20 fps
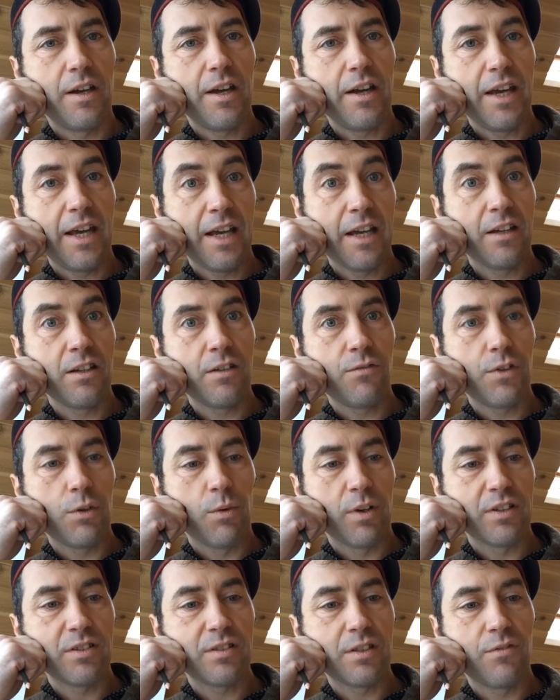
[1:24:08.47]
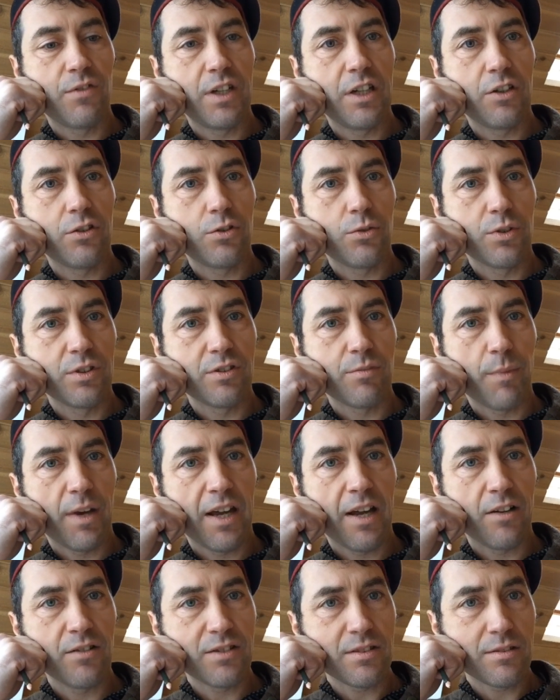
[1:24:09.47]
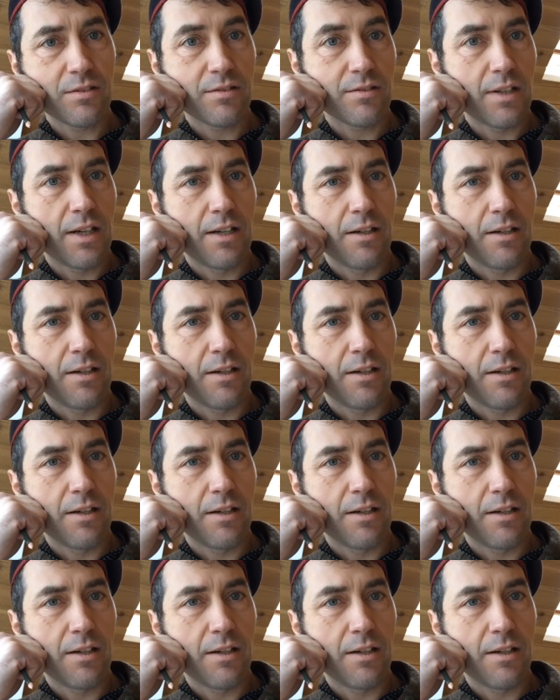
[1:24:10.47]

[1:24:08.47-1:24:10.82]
if you want to see video tours of my houses.